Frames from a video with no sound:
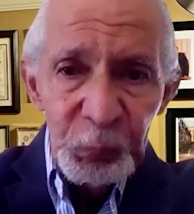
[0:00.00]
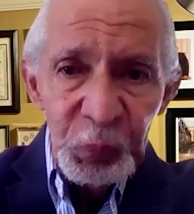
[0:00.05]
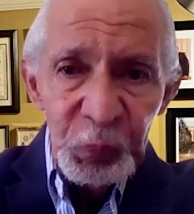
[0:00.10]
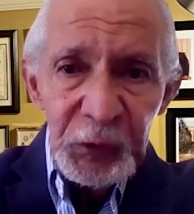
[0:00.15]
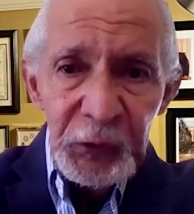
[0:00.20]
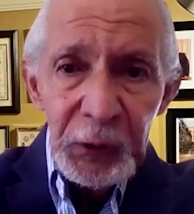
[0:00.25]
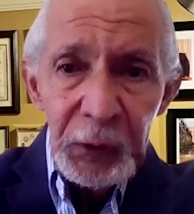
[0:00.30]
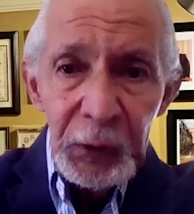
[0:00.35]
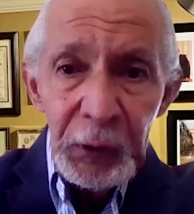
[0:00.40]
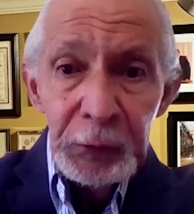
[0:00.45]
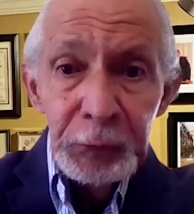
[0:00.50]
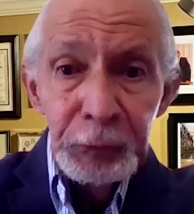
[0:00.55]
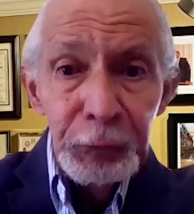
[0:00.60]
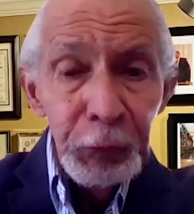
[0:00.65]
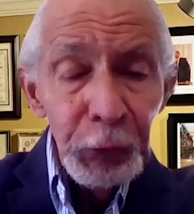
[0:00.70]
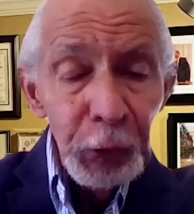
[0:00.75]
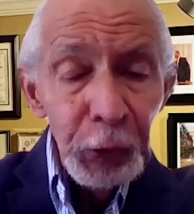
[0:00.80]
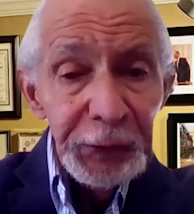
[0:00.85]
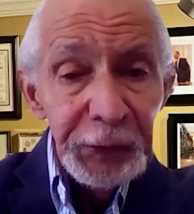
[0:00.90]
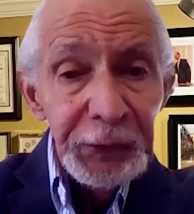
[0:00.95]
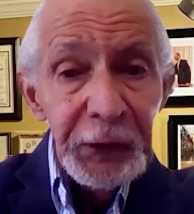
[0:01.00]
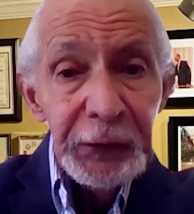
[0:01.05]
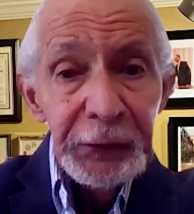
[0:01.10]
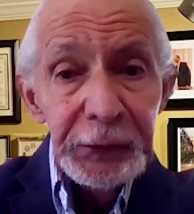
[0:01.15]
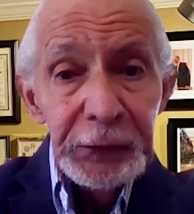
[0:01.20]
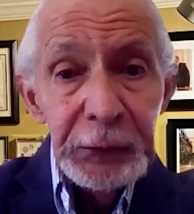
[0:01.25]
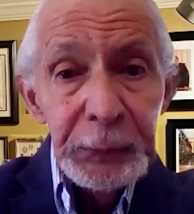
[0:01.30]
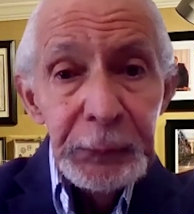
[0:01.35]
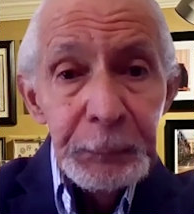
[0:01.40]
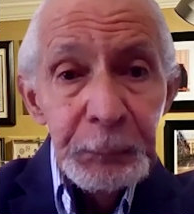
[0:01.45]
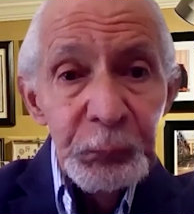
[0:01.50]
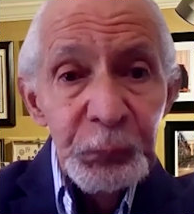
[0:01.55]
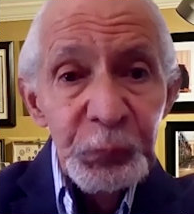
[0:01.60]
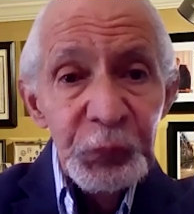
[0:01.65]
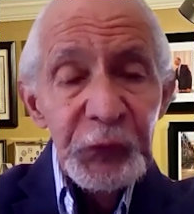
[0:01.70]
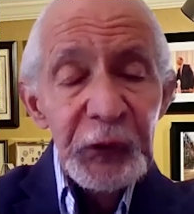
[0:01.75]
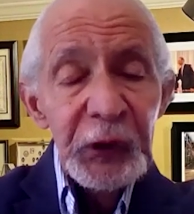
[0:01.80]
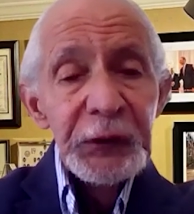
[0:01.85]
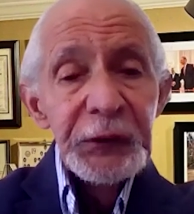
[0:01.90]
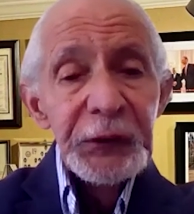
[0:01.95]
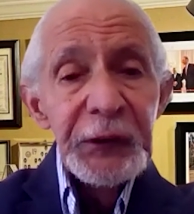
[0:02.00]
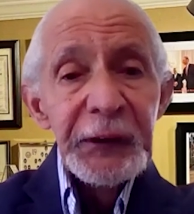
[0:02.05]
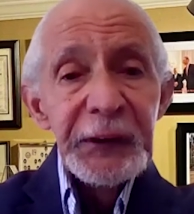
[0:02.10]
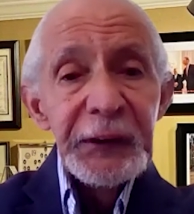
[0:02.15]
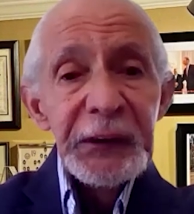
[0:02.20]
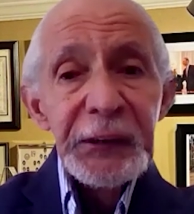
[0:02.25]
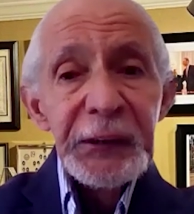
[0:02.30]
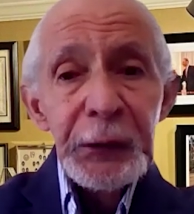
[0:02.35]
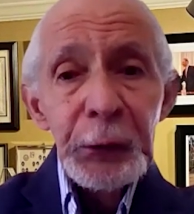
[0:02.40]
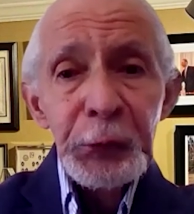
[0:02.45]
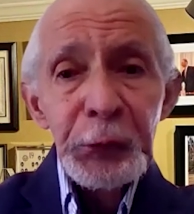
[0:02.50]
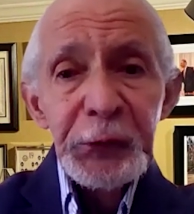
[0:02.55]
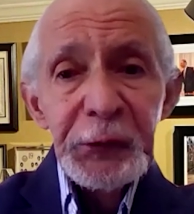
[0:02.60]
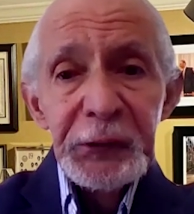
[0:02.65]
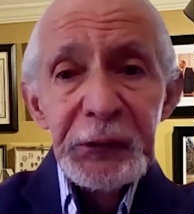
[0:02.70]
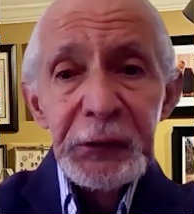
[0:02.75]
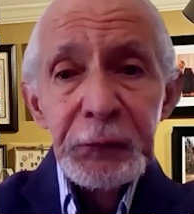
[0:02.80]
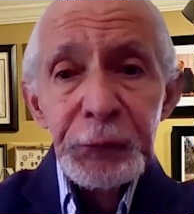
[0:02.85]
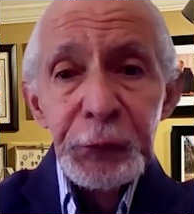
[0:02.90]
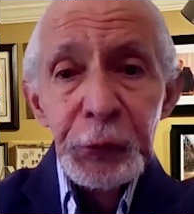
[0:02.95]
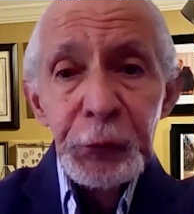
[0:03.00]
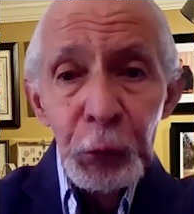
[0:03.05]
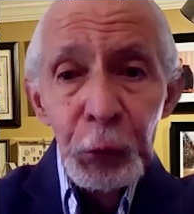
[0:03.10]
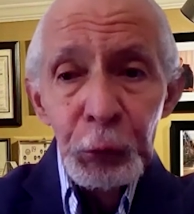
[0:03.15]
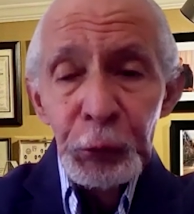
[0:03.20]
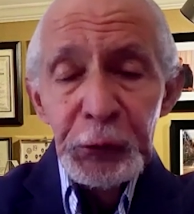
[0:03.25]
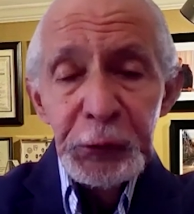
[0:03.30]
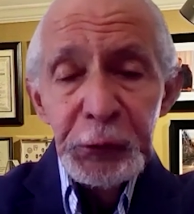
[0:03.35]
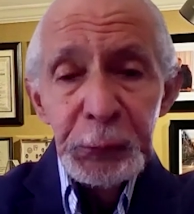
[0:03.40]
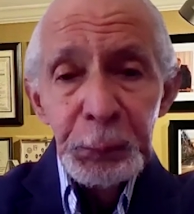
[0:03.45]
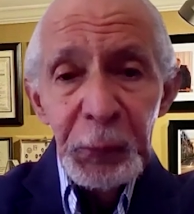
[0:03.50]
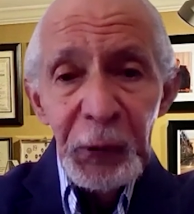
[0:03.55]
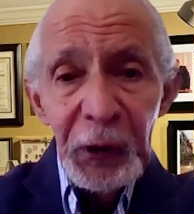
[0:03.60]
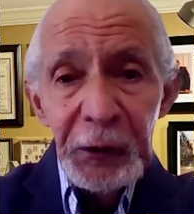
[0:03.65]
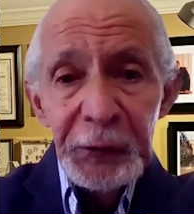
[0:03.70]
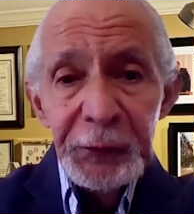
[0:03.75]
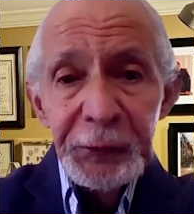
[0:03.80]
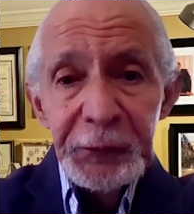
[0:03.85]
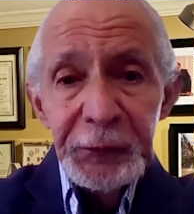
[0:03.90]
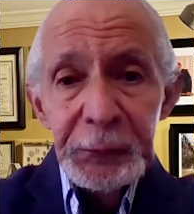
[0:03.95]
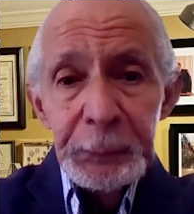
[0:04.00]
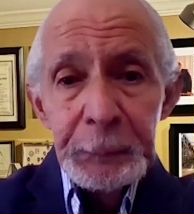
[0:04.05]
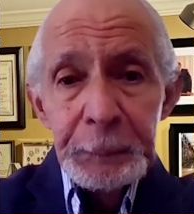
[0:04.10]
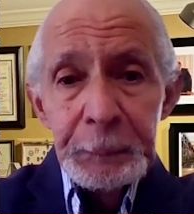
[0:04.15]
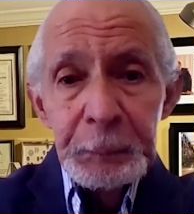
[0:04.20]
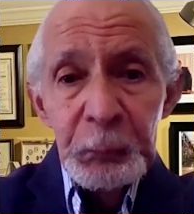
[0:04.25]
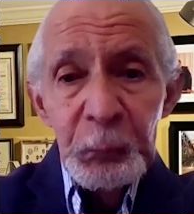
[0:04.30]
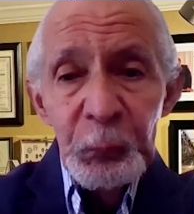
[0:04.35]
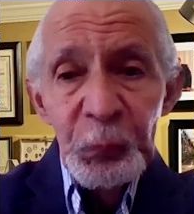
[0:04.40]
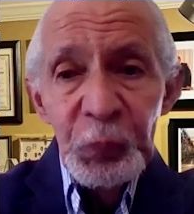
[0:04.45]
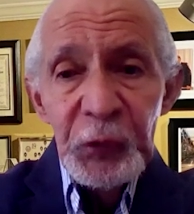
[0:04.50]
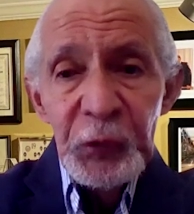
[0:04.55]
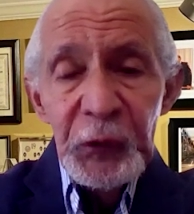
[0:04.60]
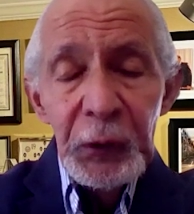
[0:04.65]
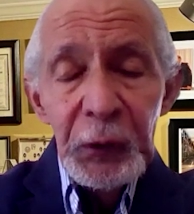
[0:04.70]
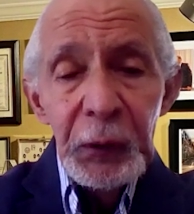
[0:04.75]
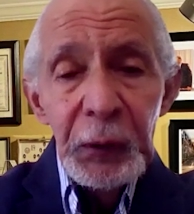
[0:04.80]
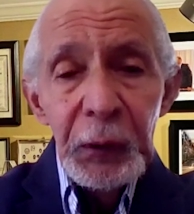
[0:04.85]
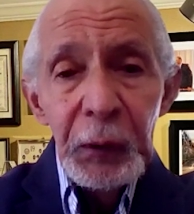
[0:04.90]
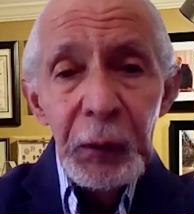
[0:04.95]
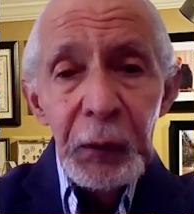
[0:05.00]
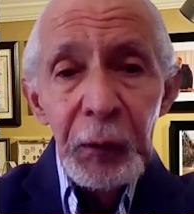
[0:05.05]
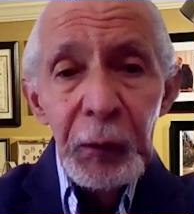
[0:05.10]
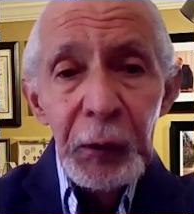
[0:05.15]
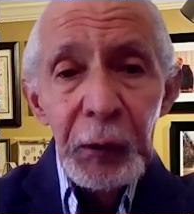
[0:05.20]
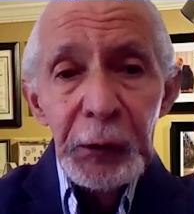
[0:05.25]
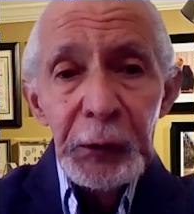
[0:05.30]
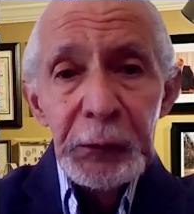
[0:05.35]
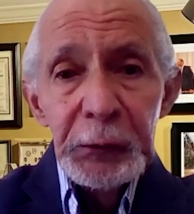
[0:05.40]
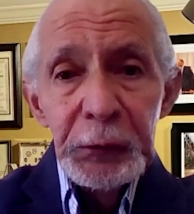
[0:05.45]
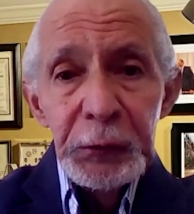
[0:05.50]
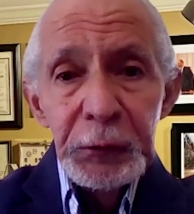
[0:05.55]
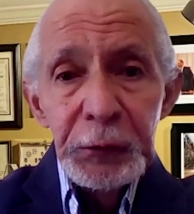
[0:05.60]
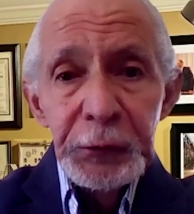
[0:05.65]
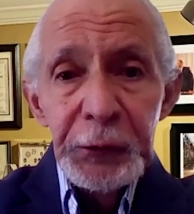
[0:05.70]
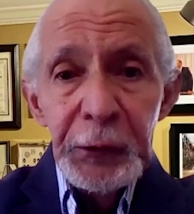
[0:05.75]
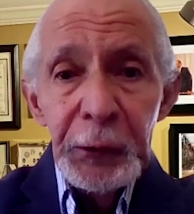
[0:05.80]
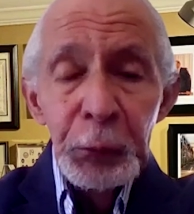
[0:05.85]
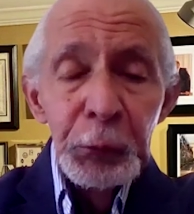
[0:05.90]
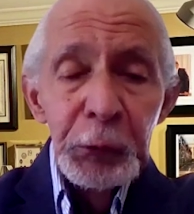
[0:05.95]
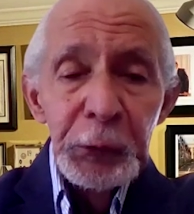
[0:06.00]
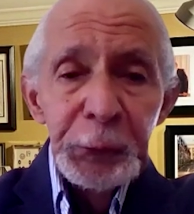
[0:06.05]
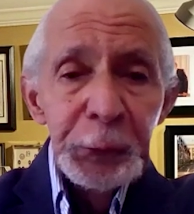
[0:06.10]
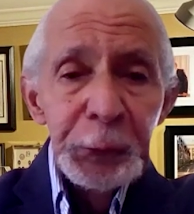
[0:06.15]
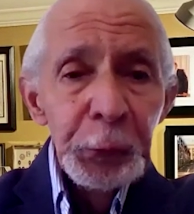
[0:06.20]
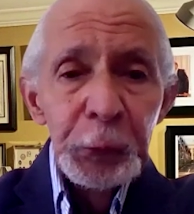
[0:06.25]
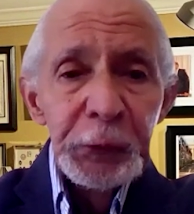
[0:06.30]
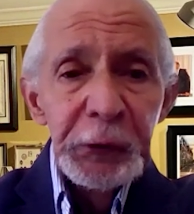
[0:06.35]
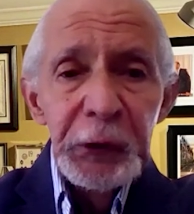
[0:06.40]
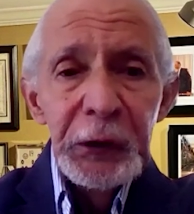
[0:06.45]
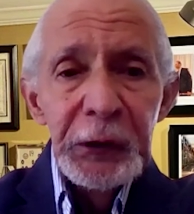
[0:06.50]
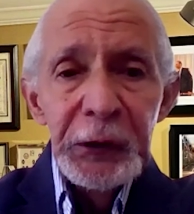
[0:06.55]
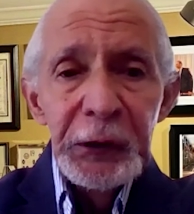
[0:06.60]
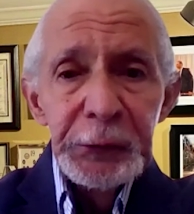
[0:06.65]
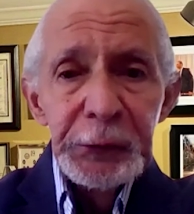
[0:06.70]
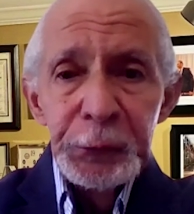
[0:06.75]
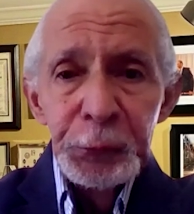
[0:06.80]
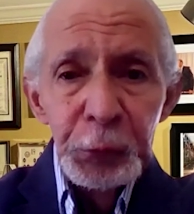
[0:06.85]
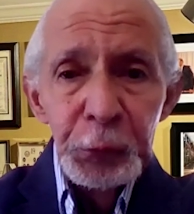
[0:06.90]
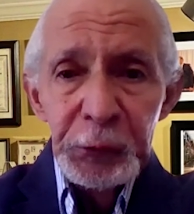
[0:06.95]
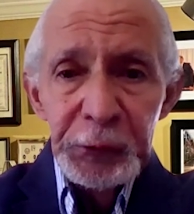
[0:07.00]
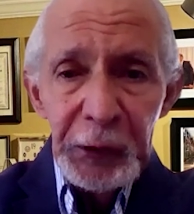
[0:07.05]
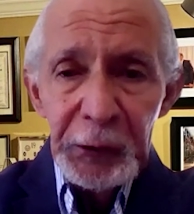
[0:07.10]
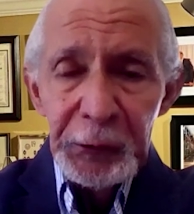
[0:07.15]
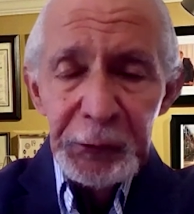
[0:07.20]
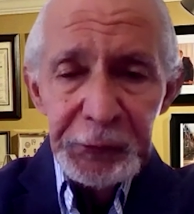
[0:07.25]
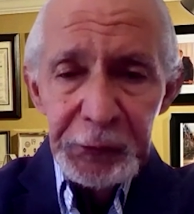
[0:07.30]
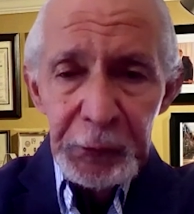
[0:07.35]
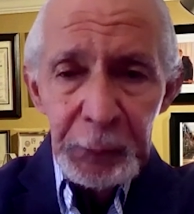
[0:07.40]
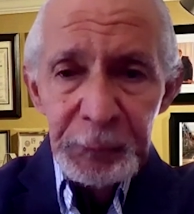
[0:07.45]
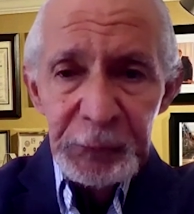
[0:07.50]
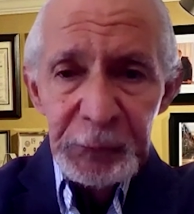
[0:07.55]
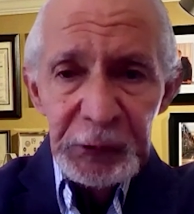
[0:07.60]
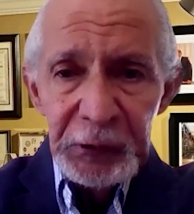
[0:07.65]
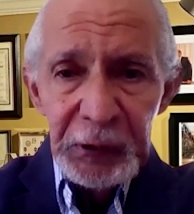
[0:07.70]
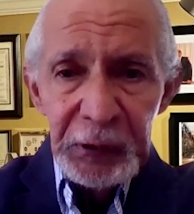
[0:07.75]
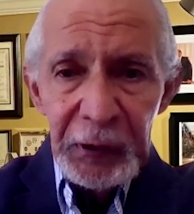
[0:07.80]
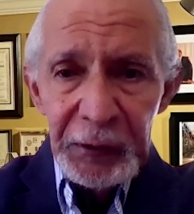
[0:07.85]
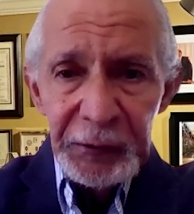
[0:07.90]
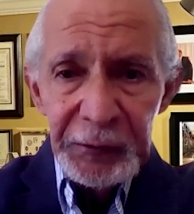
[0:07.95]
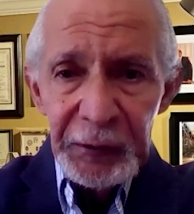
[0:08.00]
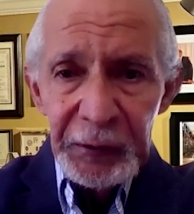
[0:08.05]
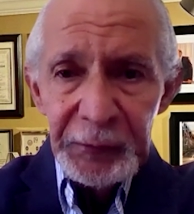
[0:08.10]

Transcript: Unfortunately, they either received no response or they were totally ignored or something like that.